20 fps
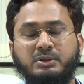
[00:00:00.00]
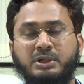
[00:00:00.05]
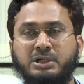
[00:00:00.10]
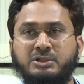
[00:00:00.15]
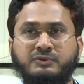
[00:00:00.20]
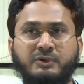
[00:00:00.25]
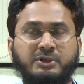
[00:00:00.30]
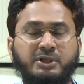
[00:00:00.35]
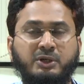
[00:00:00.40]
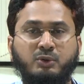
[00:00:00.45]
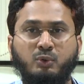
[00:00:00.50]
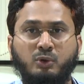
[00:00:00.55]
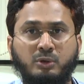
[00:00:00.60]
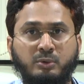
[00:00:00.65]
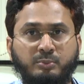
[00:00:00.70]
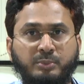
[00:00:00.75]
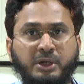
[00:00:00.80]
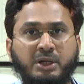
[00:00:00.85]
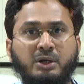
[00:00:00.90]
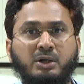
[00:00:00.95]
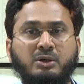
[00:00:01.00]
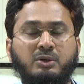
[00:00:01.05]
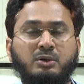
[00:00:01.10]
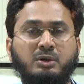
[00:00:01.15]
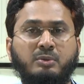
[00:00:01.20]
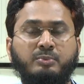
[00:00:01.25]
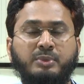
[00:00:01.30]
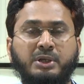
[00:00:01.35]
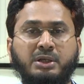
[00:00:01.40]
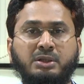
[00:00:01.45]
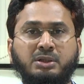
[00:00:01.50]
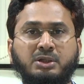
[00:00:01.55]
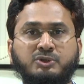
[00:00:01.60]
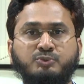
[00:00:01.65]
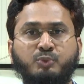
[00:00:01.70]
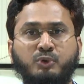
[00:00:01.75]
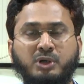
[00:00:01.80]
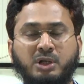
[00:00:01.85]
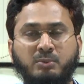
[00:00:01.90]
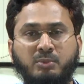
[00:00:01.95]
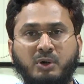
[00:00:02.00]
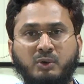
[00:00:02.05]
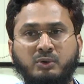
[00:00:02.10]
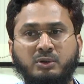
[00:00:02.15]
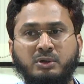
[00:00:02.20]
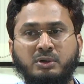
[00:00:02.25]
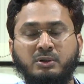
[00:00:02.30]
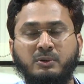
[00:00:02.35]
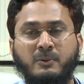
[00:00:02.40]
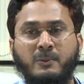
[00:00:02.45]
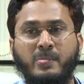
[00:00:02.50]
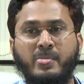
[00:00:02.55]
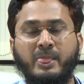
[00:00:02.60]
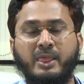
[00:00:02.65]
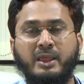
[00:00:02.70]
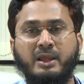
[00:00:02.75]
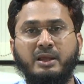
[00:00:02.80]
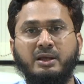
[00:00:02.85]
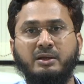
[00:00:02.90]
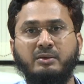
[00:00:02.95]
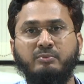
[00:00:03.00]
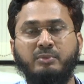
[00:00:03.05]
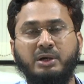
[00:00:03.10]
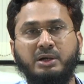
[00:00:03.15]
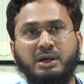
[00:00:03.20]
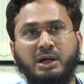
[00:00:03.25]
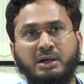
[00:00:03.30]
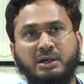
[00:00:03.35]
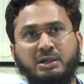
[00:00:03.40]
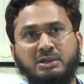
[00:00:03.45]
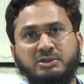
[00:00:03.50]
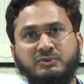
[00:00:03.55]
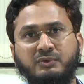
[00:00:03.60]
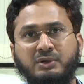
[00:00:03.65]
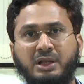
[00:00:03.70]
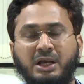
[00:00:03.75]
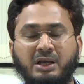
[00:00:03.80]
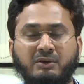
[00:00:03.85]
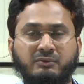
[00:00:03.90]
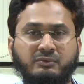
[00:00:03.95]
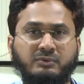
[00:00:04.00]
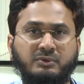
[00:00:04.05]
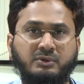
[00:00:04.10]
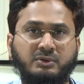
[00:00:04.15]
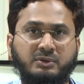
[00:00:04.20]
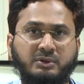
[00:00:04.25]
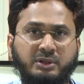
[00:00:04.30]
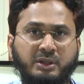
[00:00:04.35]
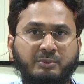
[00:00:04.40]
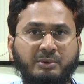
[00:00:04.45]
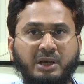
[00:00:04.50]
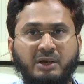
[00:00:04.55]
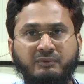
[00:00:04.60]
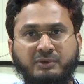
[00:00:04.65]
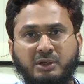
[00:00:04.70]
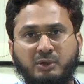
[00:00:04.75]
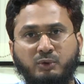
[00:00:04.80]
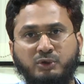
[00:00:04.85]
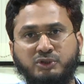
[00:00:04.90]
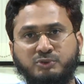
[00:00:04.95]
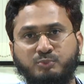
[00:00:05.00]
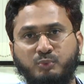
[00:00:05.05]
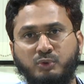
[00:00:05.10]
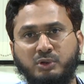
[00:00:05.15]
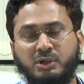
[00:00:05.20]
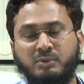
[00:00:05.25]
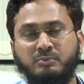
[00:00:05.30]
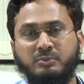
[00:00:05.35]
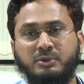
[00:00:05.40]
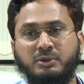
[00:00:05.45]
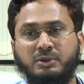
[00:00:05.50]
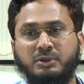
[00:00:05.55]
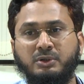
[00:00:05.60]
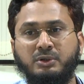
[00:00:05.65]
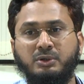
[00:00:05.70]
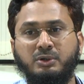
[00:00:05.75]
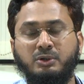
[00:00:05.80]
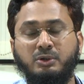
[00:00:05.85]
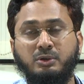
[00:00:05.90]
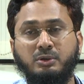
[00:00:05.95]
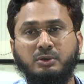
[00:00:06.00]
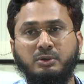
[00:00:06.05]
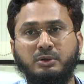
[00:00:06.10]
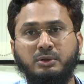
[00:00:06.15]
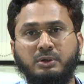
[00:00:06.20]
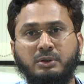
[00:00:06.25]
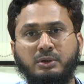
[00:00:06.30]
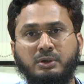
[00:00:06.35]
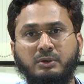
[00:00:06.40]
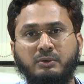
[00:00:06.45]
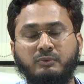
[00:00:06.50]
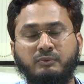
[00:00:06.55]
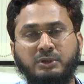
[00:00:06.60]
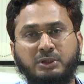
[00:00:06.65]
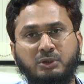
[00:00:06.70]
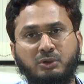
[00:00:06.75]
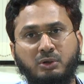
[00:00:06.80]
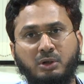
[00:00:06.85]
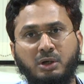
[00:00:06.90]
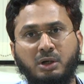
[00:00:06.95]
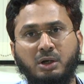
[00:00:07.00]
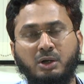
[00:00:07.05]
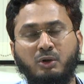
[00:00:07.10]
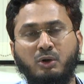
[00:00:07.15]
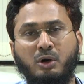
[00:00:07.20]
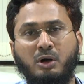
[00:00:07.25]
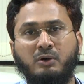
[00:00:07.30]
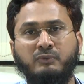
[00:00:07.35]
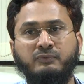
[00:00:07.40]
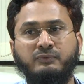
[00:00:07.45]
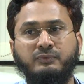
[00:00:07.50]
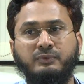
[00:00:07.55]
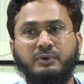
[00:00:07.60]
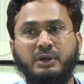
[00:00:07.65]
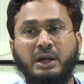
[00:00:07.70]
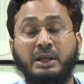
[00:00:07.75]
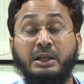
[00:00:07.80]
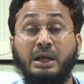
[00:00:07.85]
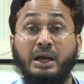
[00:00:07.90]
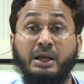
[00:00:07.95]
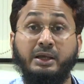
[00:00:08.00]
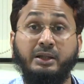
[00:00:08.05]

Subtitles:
That's why they don't bring the sputum out. But adults may have yellowish sputum with cough and